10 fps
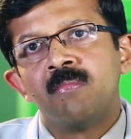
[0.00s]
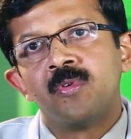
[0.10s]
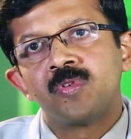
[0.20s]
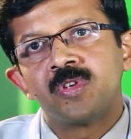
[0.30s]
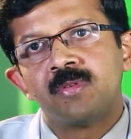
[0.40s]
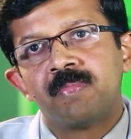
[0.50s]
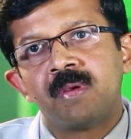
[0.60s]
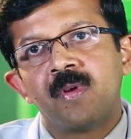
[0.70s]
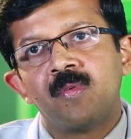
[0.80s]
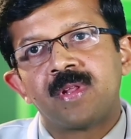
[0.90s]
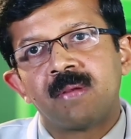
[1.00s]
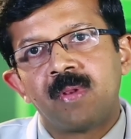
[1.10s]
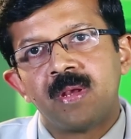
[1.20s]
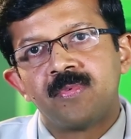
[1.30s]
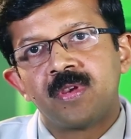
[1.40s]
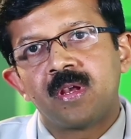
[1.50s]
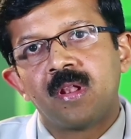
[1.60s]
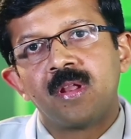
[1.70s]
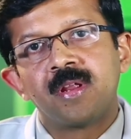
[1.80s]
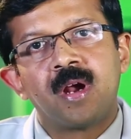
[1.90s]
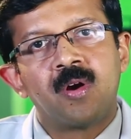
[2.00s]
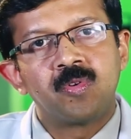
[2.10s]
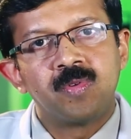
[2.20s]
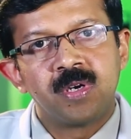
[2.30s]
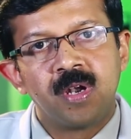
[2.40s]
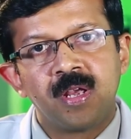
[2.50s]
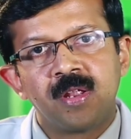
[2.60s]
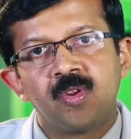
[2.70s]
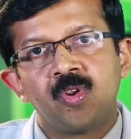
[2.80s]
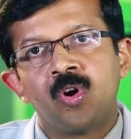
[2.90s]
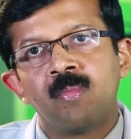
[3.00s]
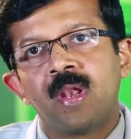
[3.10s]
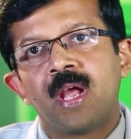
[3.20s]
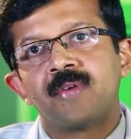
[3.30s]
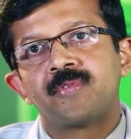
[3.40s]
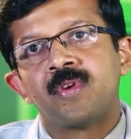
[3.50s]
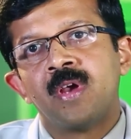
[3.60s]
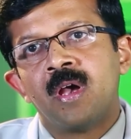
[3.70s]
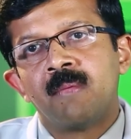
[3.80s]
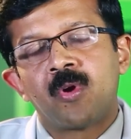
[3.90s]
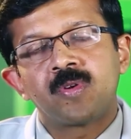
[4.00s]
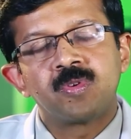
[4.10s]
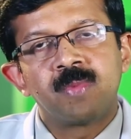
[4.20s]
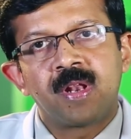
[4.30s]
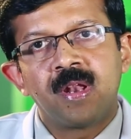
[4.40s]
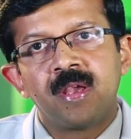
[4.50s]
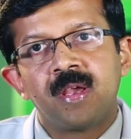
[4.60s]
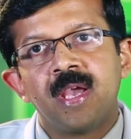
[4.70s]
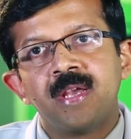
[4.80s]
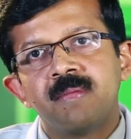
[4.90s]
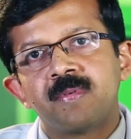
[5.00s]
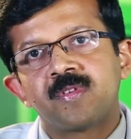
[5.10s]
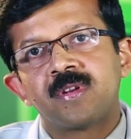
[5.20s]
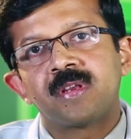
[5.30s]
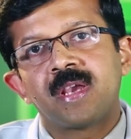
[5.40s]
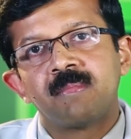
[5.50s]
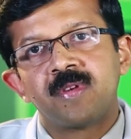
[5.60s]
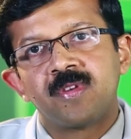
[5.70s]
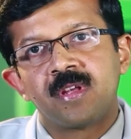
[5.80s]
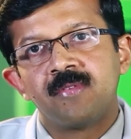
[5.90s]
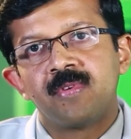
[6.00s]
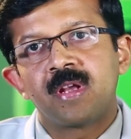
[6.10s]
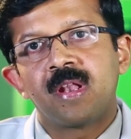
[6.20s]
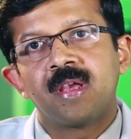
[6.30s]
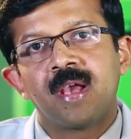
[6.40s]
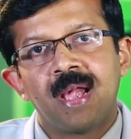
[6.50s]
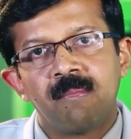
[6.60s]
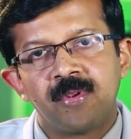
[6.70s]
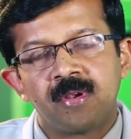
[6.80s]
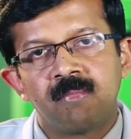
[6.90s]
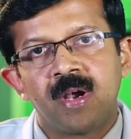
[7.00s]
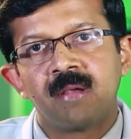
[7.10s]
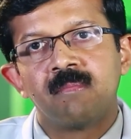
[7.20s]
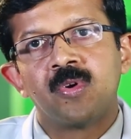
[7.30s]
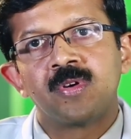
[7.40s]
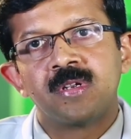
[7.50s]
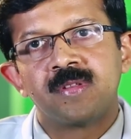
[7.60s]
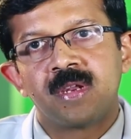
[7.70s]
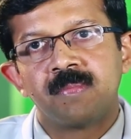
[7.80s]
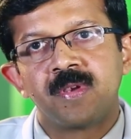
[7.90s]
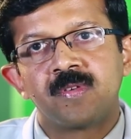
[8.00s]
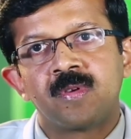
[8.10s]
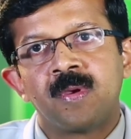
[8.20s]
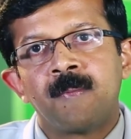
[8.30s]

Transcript: Most people with epilepsy lead outwardly normal lives. Approximately 80% can be significantly helped by modern therapies.